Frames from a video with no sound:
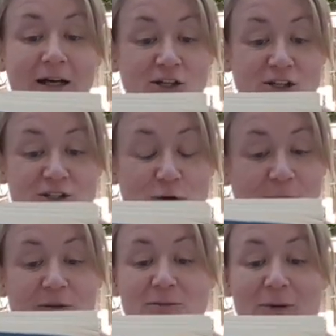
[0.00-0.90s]
She's
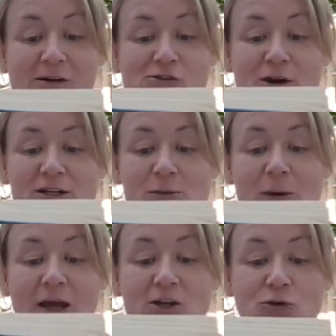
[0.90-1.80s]
stopping this marriage right
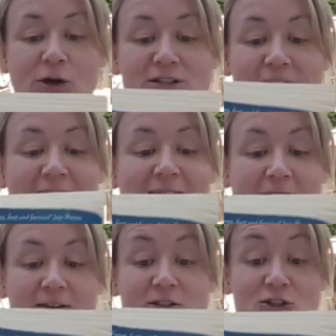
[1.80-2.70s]
away and she'll go to any
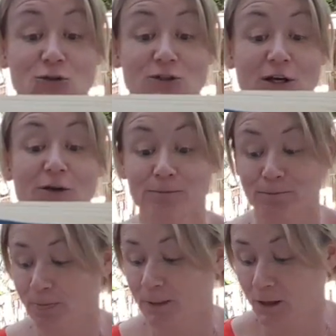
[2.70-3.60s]
lengths to do so.
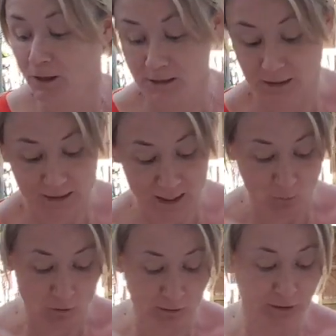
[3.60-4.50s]
So there's
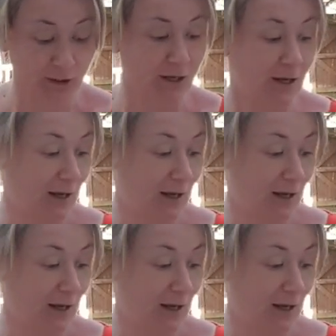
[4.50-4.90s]
that one.